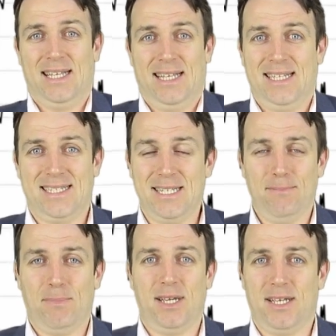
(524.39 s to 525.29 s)
It's
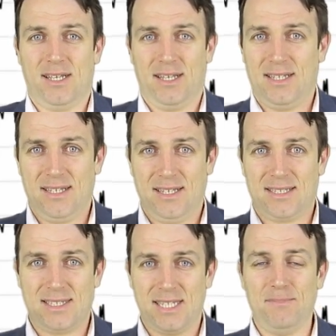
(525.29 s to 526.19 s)
simply
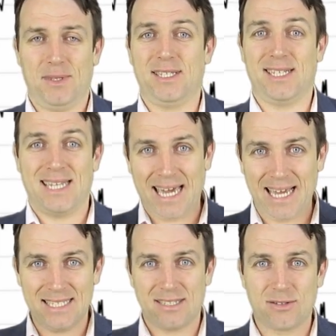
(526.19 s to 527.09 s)
something that
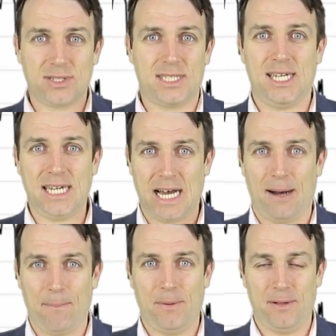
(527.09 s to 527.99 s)
has to stay
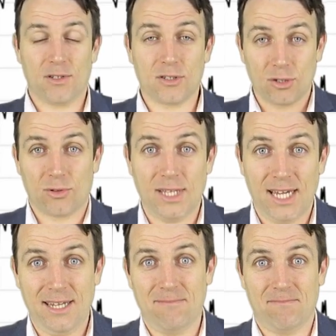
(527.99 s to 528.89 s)
up. So
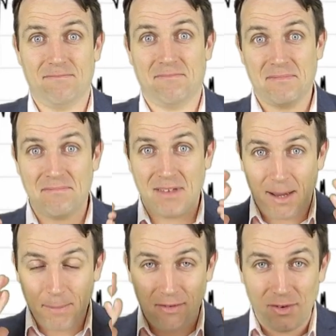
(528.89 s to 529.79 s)
today,
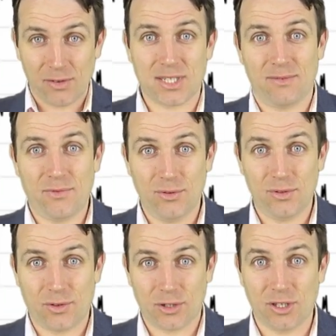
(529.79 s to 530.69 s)
I'm giving you some food
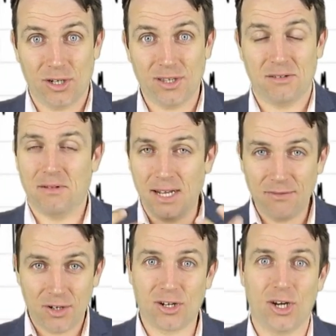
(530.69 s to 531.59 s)
for thought.
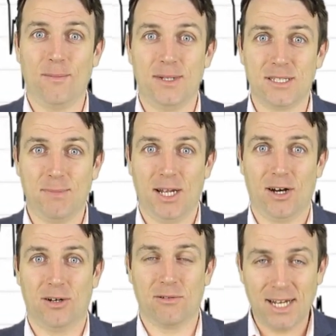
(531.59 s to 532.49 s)
Leave your comments
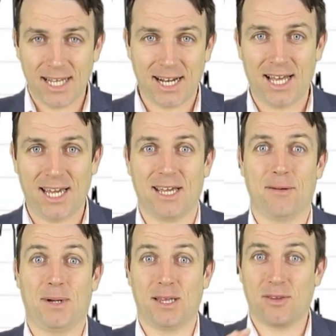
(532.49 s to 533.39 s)
below, click
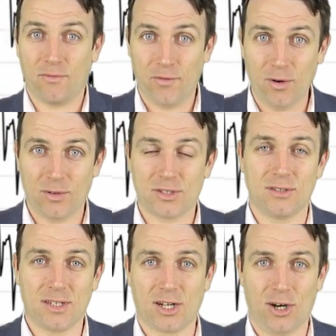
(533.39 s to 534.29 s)
like, but focus
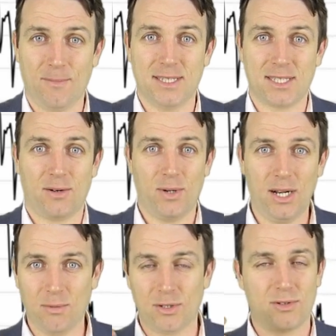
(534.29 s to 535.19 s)
on the comments. I
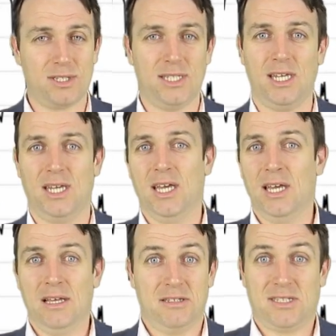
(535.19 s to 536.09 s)
really want to see
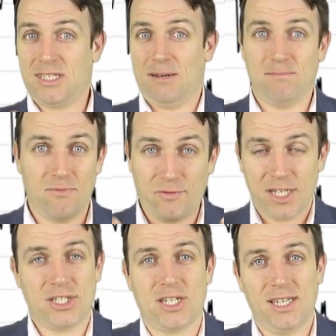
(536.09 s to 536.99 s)
some
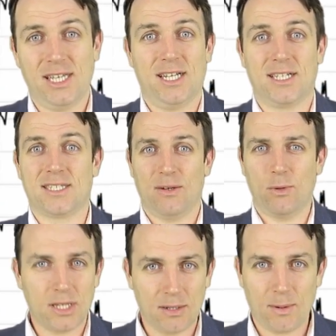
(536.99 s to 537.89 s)
fresh ideas.
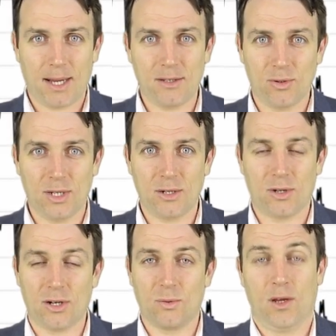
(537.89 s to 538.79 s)
What am I doing
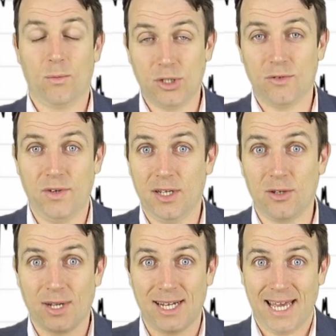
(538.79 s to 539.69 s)
wrong? What you think
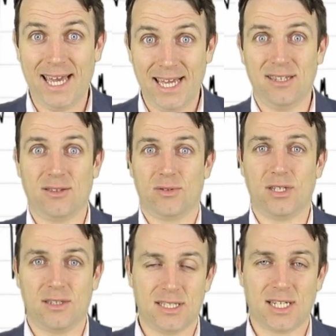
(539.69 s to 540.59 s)
you can add to
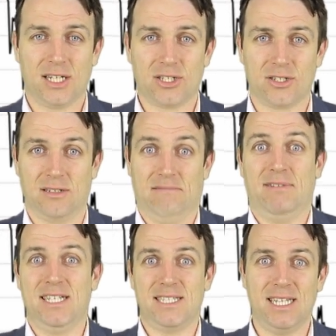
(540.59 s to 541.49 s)
the discussion?
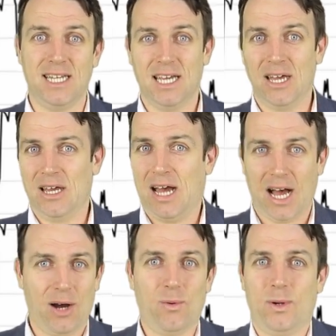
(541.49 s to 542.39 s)
Let's see
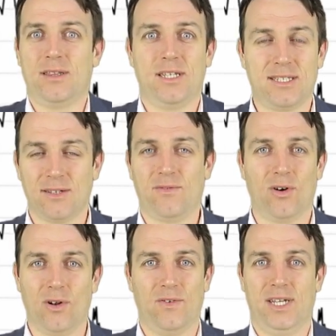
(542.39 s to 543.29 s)
how will this
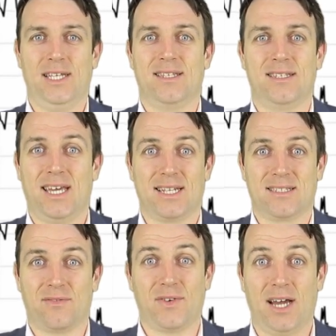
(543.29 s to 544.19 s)
evolve in the
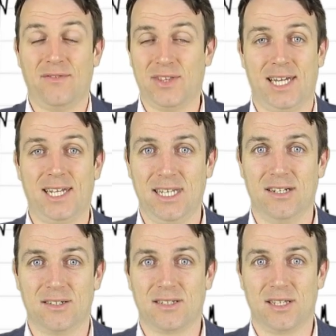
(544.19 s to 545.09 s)
next five,
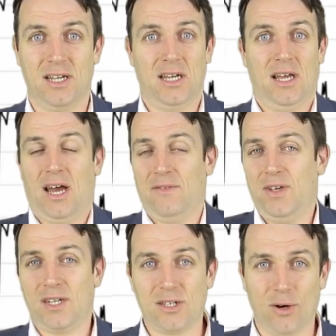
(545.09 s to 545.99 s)
years. I
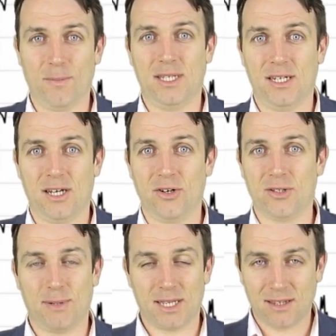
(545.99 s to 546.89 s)
think nobody
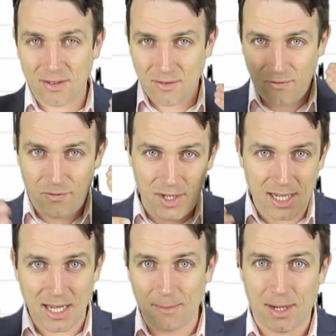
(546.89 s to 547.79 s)
knows, but
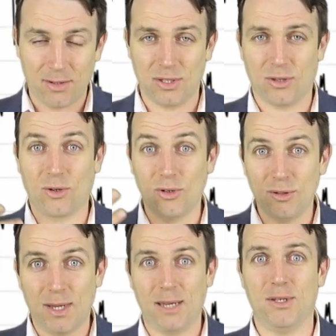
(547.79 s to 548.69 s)
thinking about it
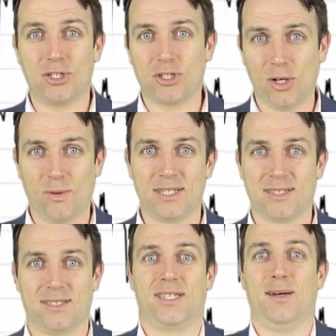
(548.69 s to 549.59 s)
could maybe show
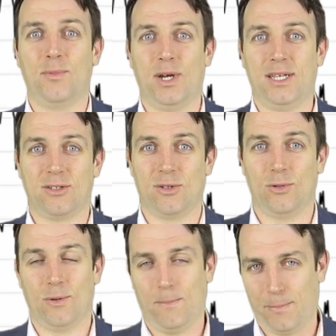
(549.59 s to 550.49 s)
us some ways
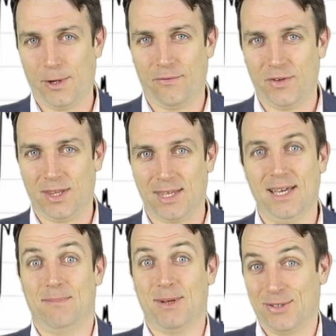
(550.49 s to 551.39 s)
to profit,
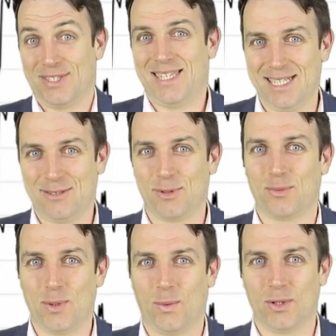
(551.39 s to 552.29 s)
because that's
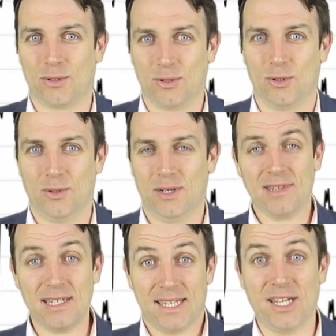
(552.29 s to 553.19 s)
what we want to do.
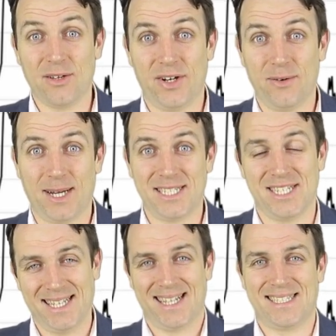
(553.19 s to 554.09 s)
Thank you very much,
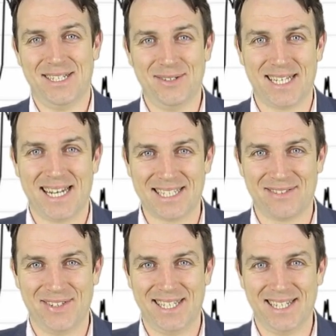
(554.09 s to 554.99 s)
and I'll see you in the next
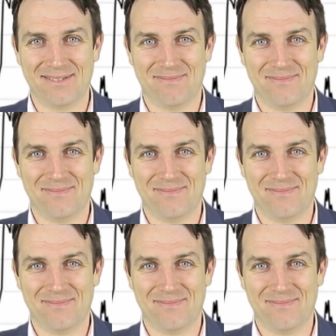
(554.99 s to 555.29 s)
video.